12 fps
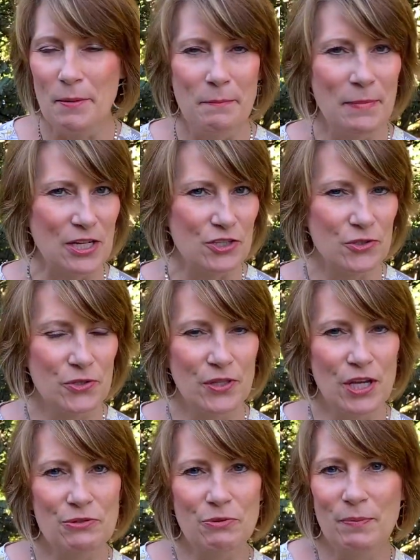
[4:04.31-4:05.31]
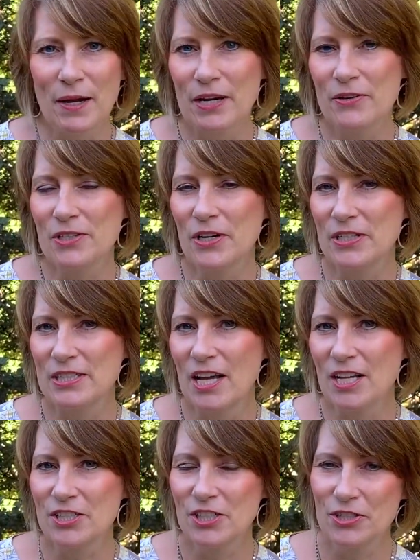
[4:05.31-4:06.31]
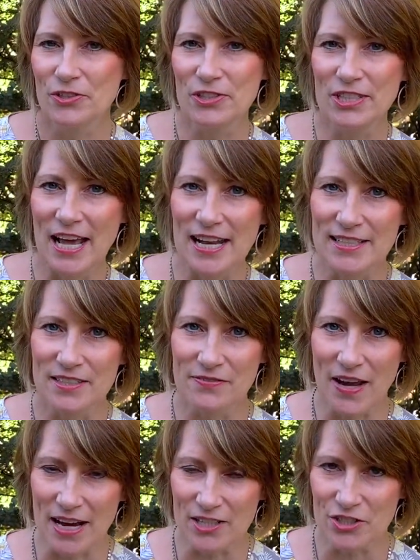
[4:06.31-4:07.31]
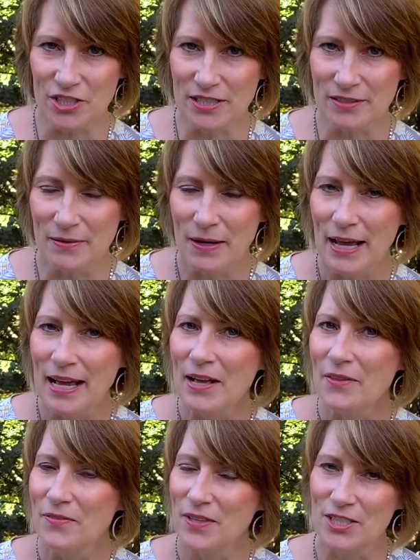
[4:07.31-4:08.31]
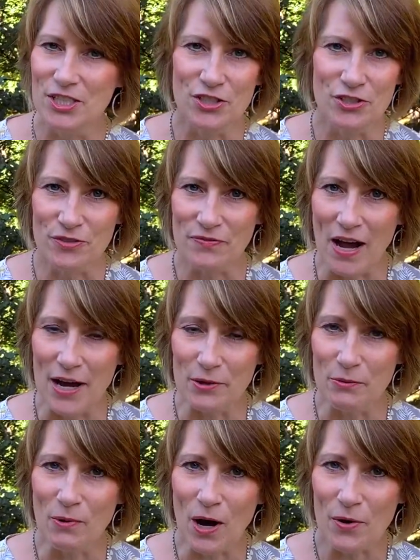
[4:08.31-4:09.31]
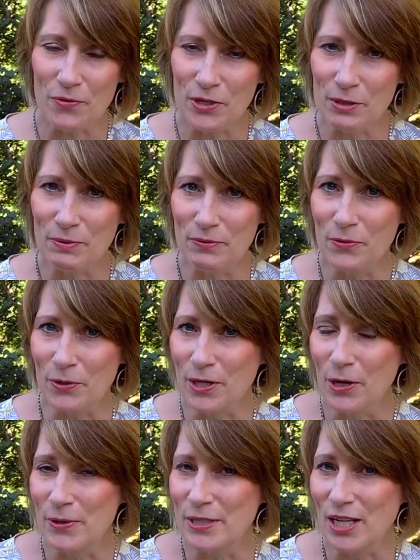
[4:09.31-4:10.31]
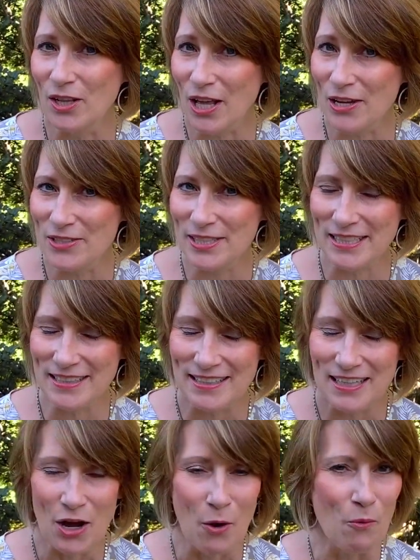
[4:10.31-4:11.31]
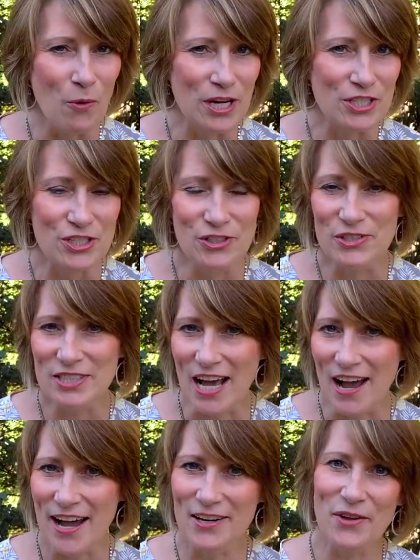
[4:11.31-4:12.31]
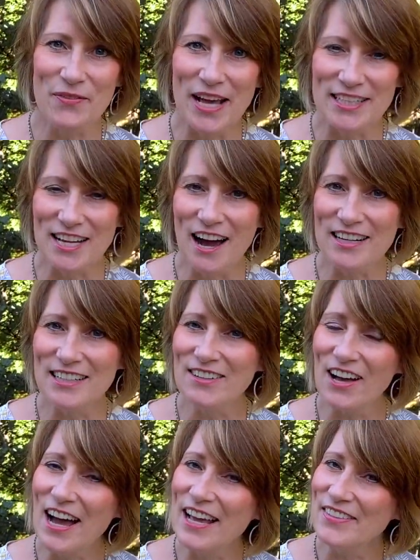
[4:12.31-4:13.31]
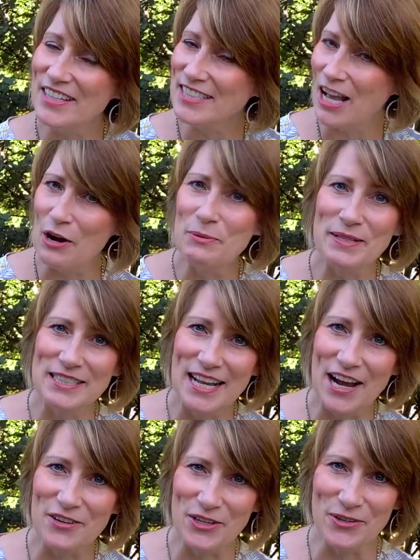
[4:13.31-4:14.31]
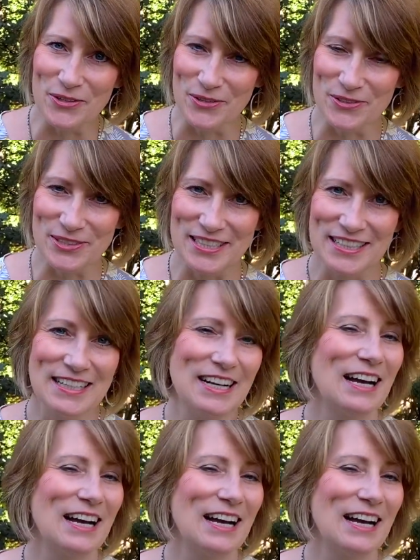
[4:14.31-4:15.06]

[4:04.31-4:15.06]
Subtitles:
Make sure those repairs are done to your satisfaction. This is your final walkthrough before going to closing. Once you sign on that dotted line, this home is now yours.